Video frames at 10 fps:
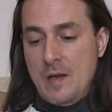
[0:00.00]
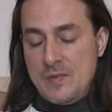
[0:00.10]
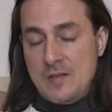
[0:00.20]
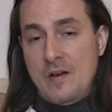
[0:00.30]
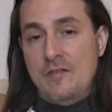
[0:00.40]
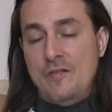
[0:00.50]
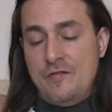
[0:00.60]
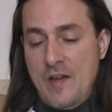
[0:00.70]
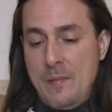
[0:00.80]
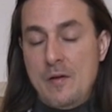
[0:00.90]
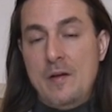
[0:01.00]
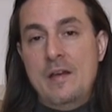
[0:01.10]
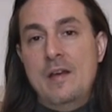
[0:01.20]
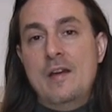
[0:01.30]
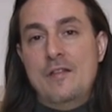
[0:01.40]
I'm sorry, for
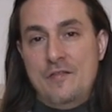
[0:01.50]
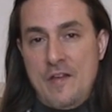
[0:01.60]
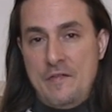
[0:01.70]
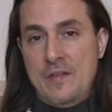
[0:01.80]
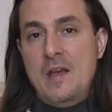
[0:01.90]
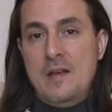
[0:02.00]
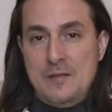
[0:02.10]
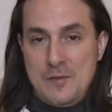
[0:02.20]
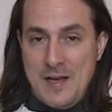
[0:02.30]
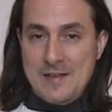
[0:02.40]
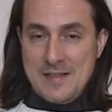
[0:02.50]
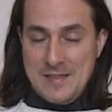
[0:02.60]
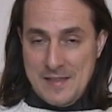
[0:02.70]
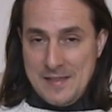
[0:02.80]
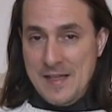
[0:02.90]
February fifth, two thousand
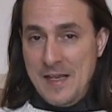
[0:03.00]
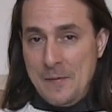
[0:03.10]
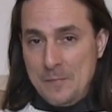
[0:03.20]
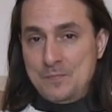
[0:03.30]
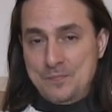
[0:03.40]
sixteen.